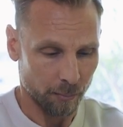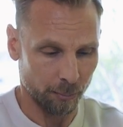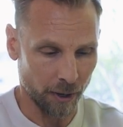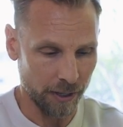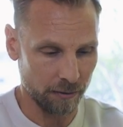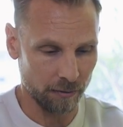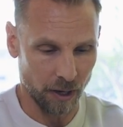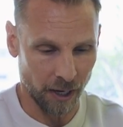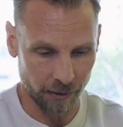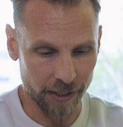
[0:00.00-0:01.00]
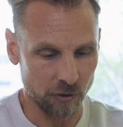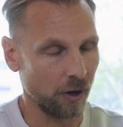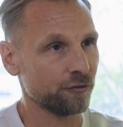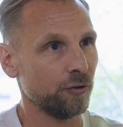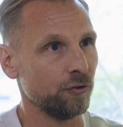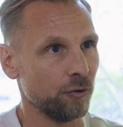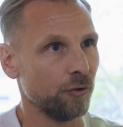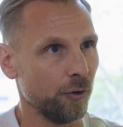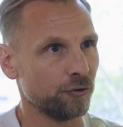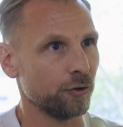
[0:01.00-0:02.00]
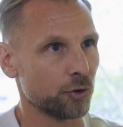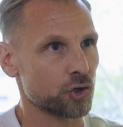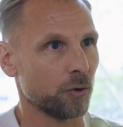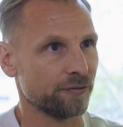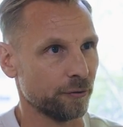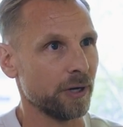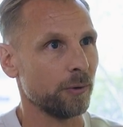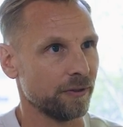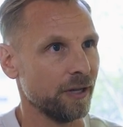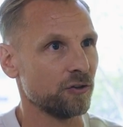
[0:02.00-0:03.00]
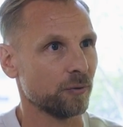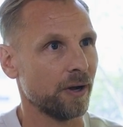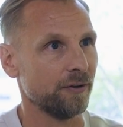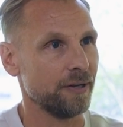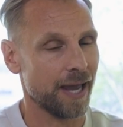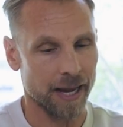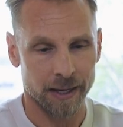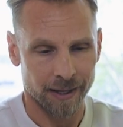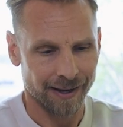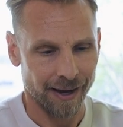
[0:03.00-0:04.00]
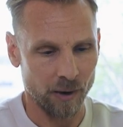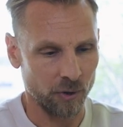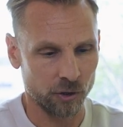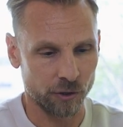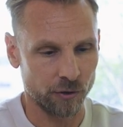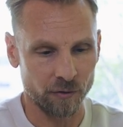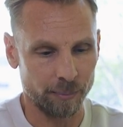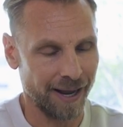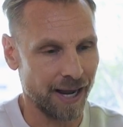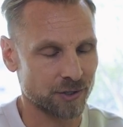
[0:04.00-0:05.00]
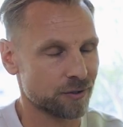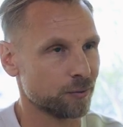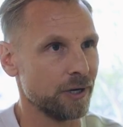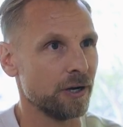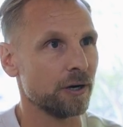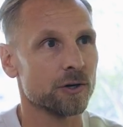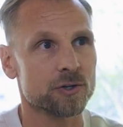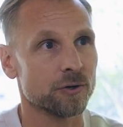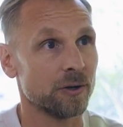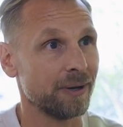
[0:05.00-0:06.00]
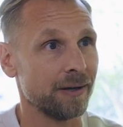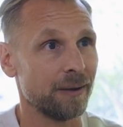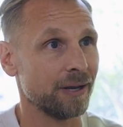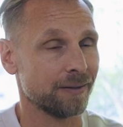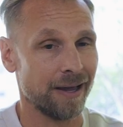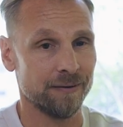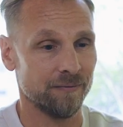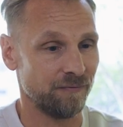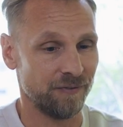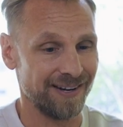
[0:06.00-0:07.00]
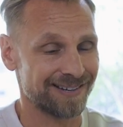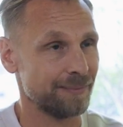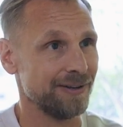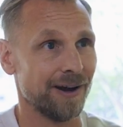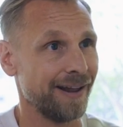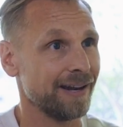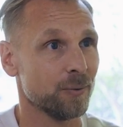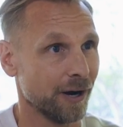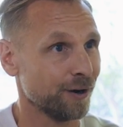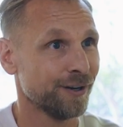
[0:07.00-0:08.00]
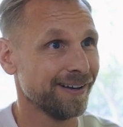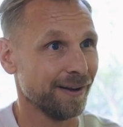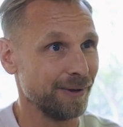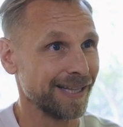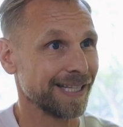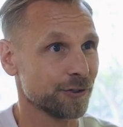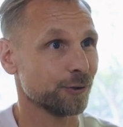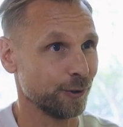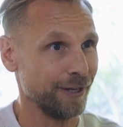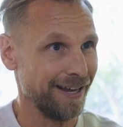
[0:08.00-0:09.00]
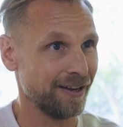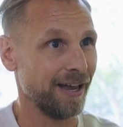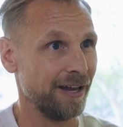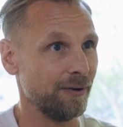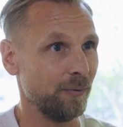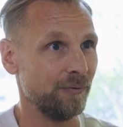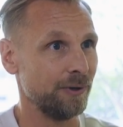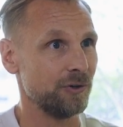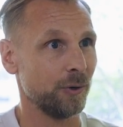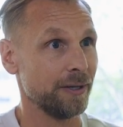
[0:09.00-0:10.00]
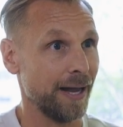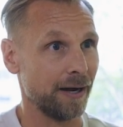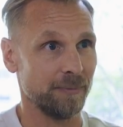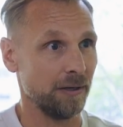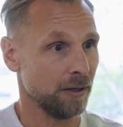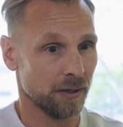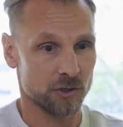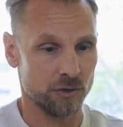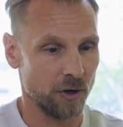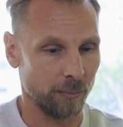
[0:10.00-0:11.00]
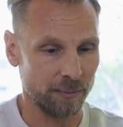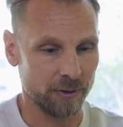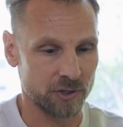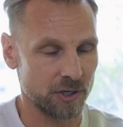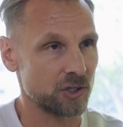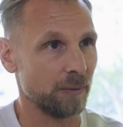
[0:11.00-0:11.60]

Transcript: but I like to also do those little short, frequent things throughout the day. And we learned over the past three years during the pandemic that fitness can be done anywhere. I mean, literally. And we've been doing that. I mean, as you know, my business,